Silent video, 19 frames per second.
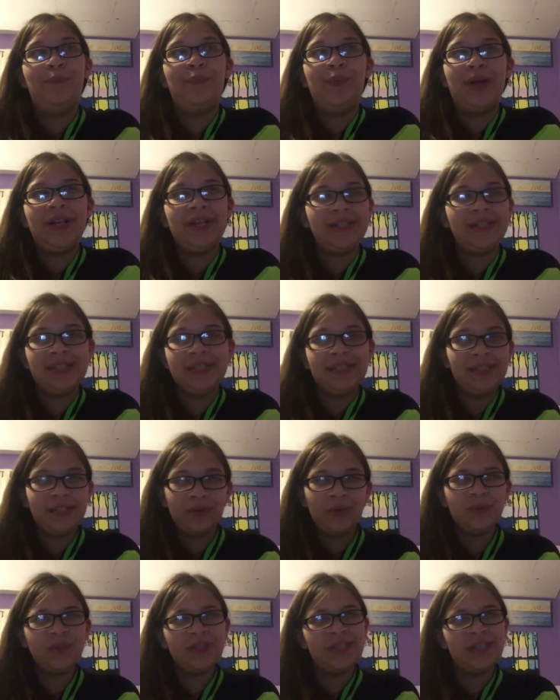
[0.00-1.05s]
but it
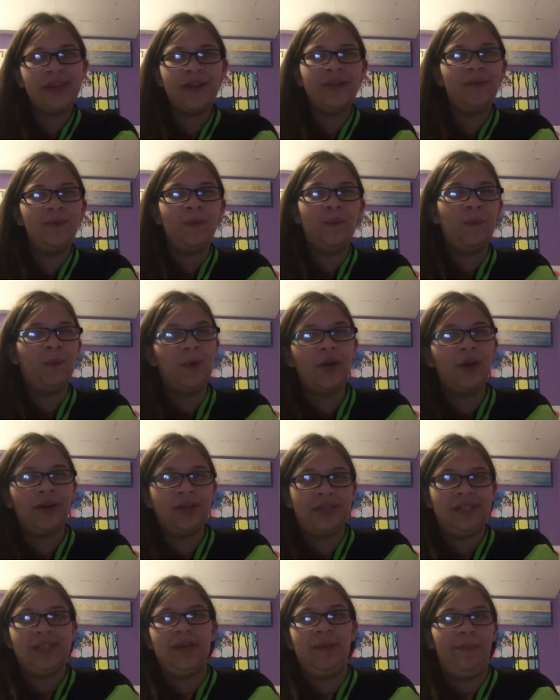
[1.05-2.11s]
still didn't
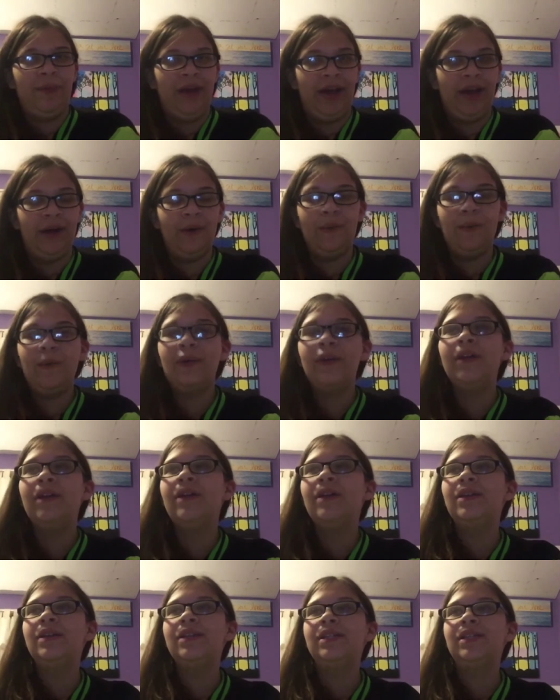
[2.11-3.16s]
work somehow.
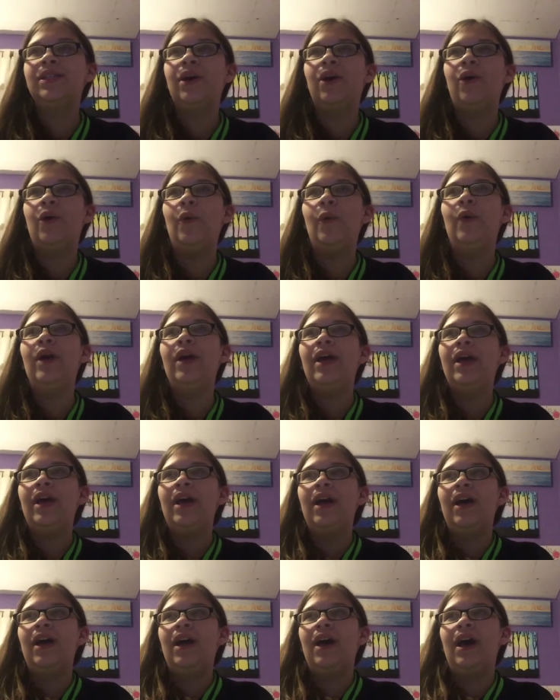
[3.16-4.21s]
So
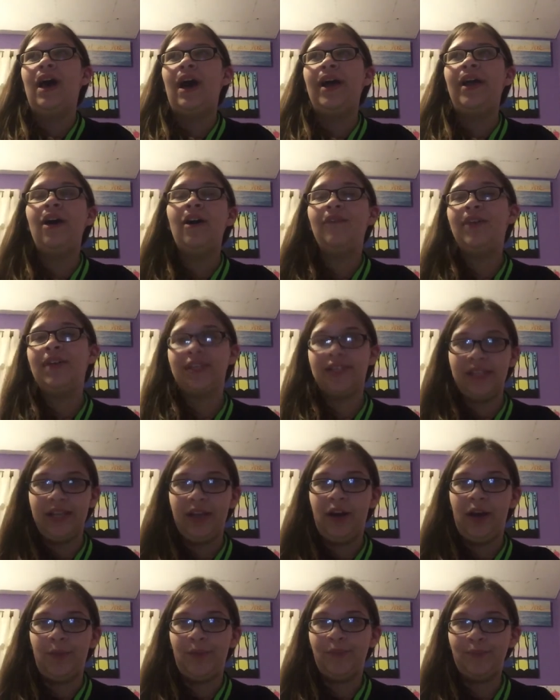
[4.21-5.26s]
I obviously
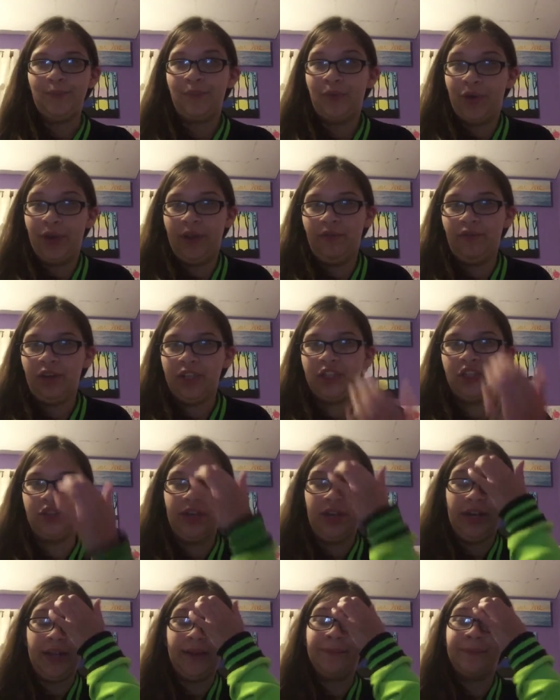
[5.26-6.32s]
got pretty
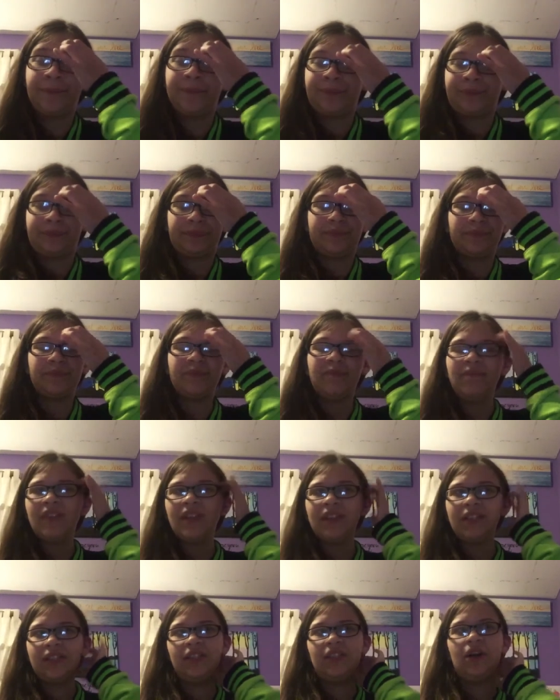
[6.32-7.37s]
frustrated.
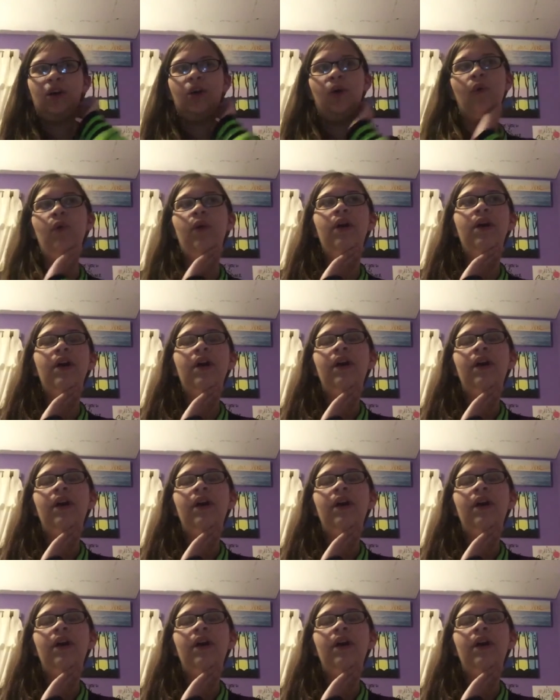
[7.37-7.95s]
So